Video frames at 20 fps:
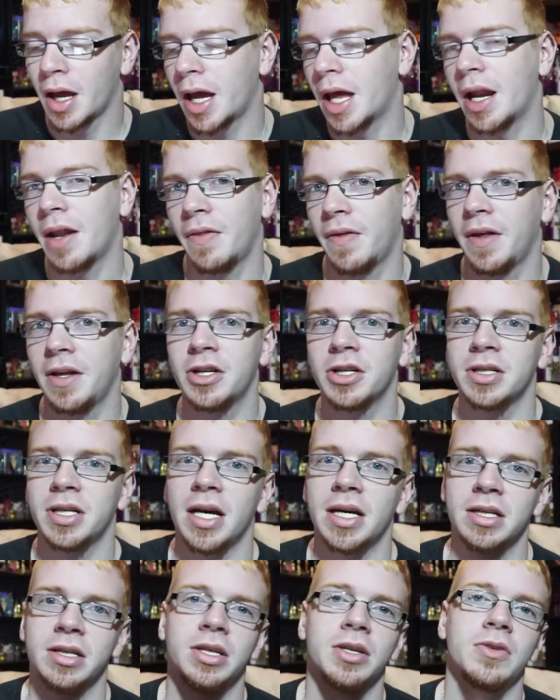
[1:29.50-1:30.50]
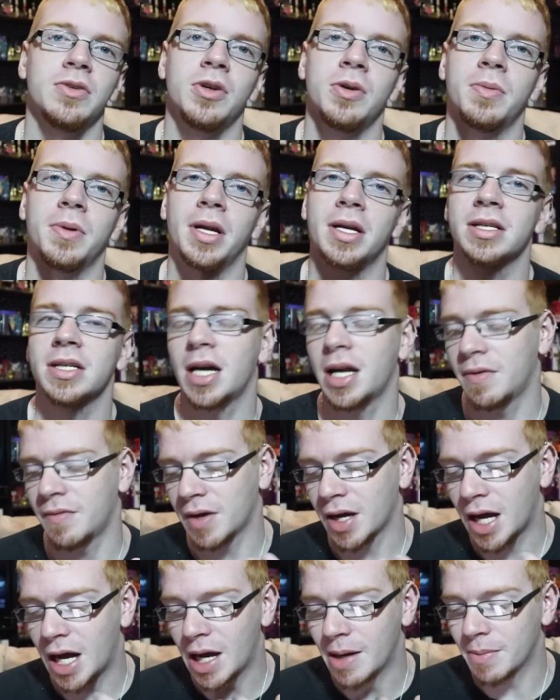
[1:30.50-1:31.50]
And I think just as a YouTuber, that's kind of
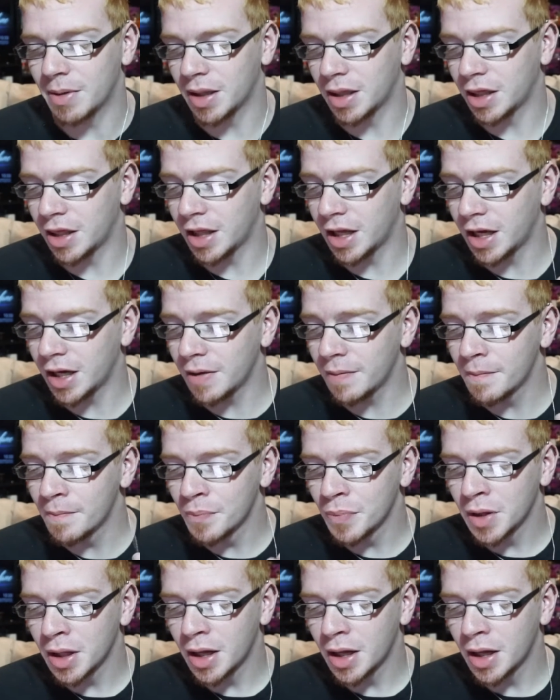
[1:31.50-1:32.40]
a common thing.